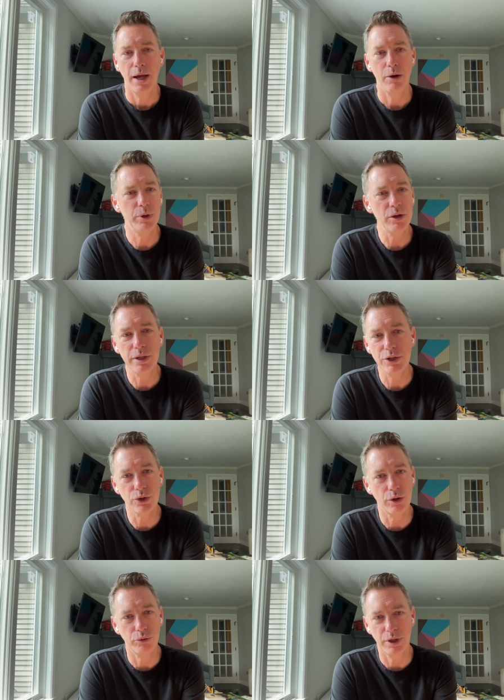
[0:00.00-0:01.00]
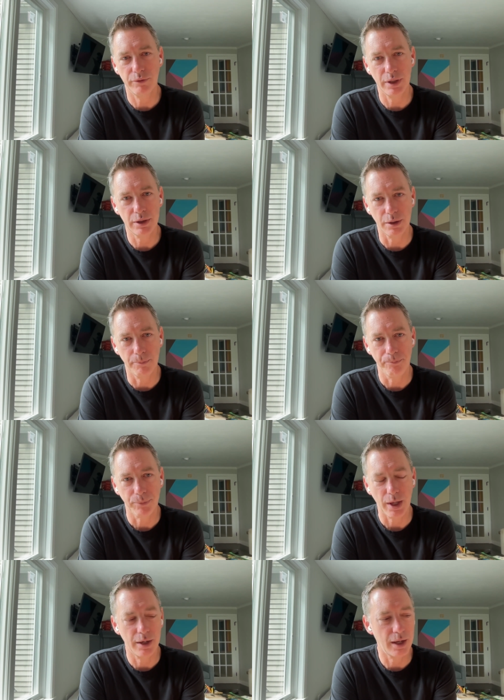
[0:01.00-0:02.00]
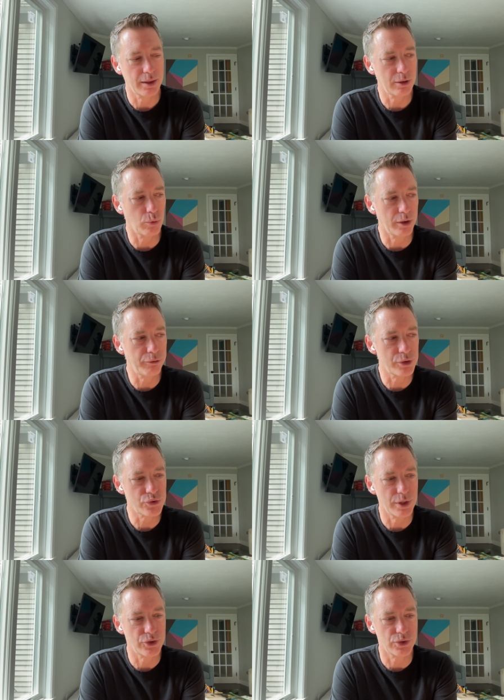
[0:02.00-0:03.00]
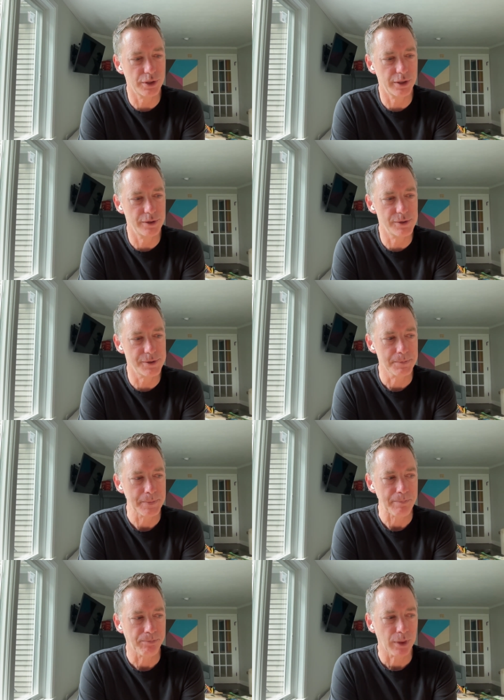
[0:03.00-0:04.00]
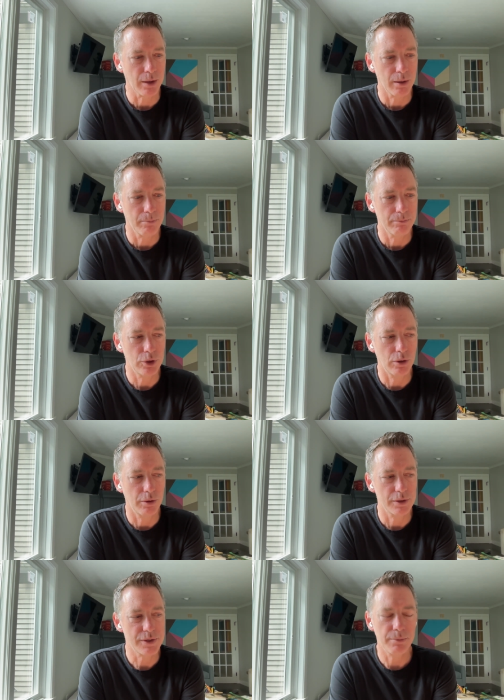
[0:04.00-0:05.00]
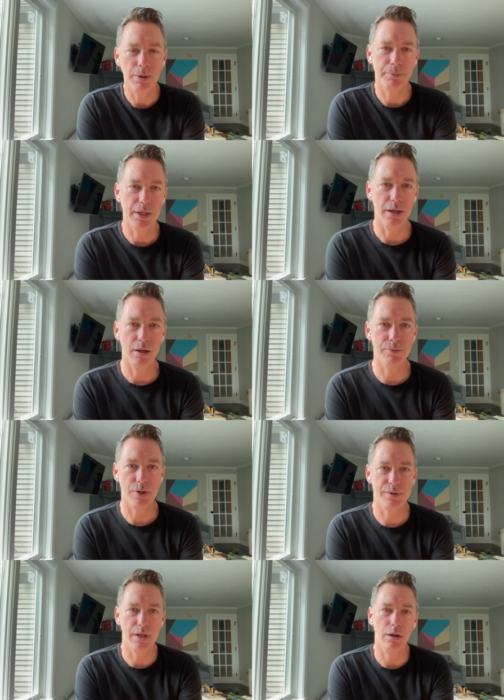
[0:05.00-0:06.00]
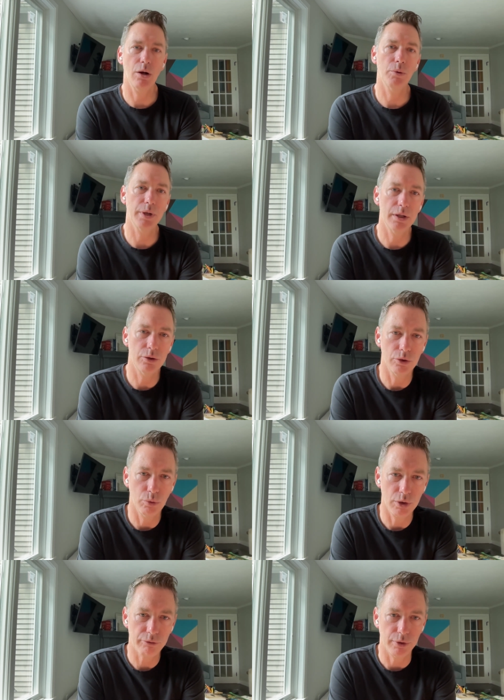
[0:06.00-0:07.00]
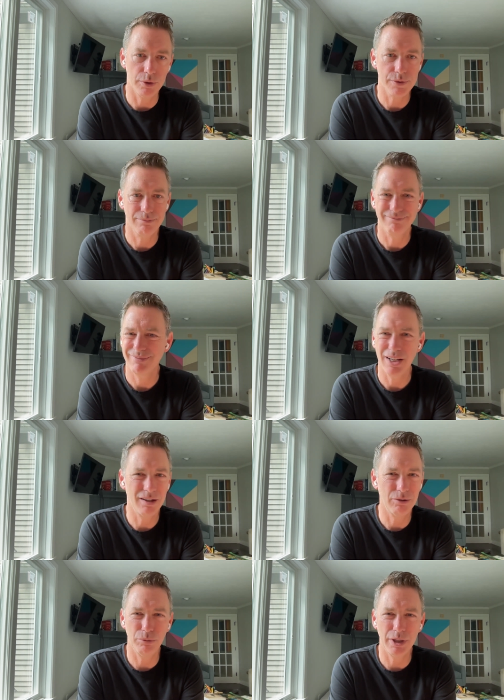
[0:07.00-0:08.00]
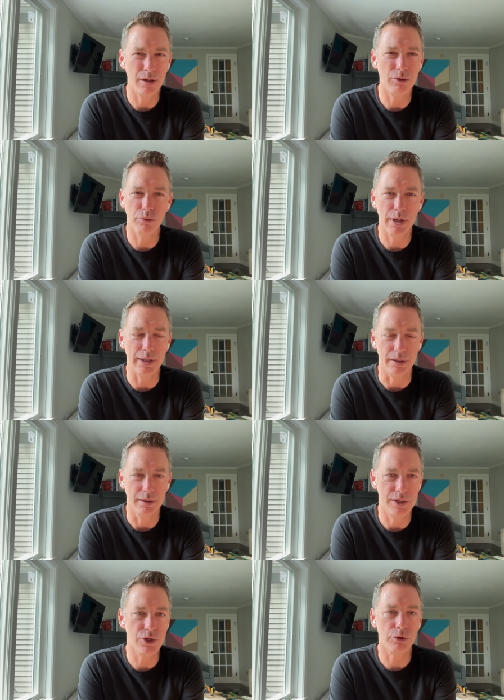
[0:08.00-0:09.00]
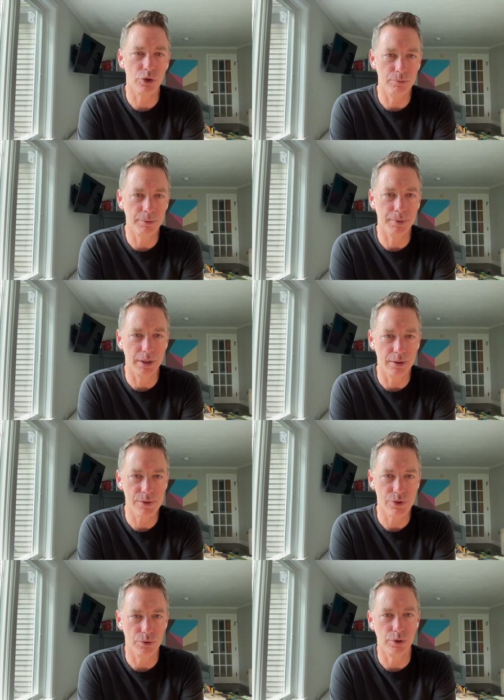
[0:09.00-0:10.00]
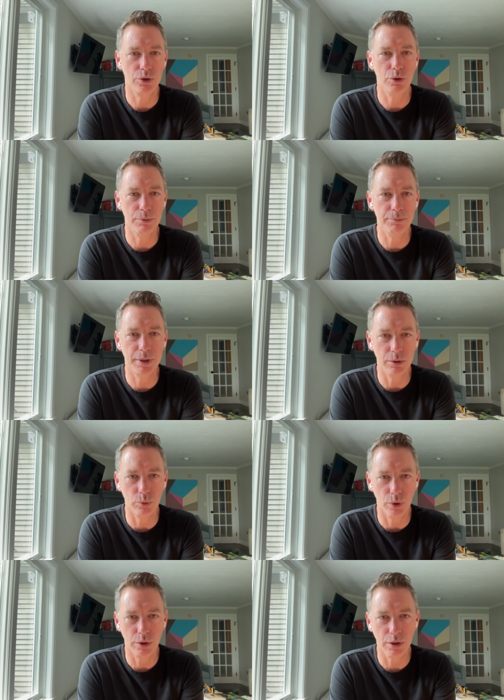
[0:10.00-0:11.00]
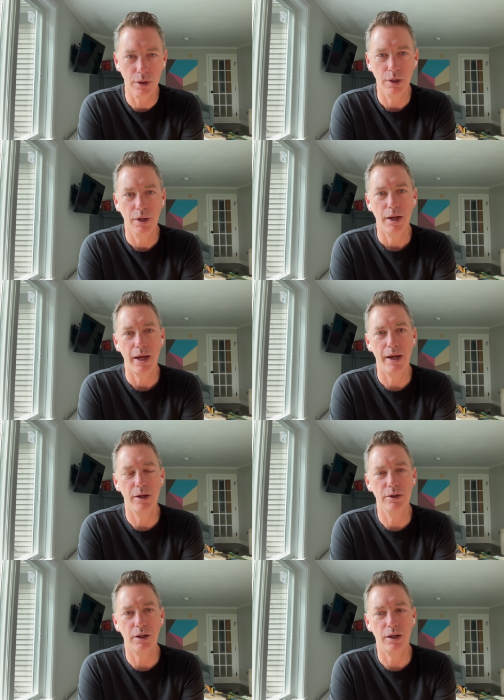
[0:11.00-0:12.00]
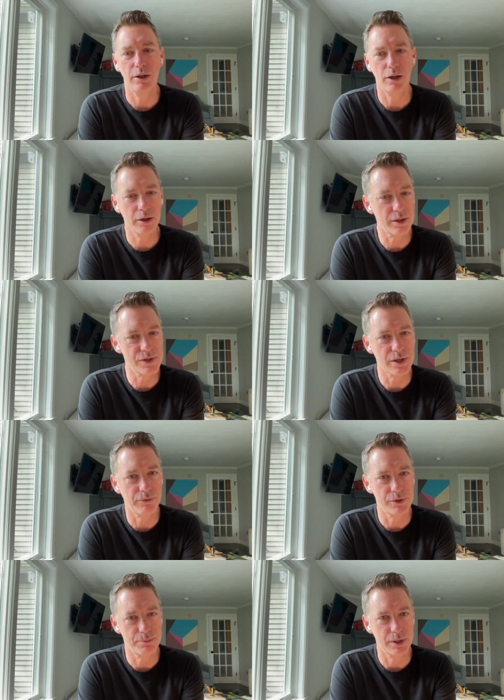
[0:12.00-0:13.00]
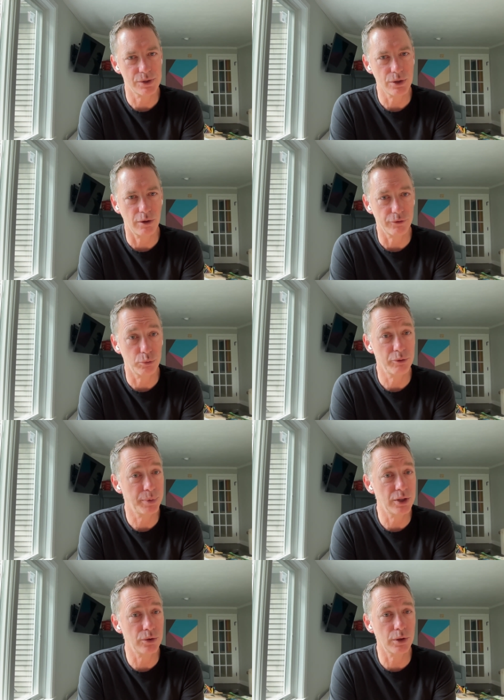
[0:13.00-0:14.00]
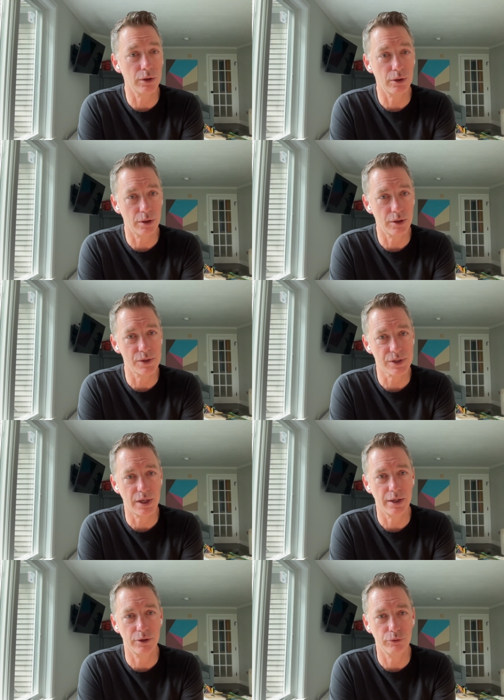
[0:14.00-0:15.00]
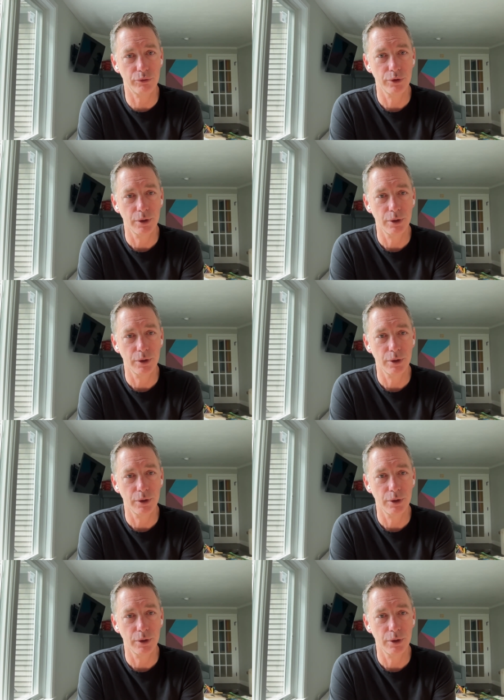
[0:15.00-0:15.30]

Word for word: and we don't need to go and reinvent them. And I think one frustration is, you know, some of the PMs are saying, "Oh, we need new workflows." Uh, we don't really. These are human beings doing human being work, and a lot of this stuff is being solved. We've been doing a lot of this kind of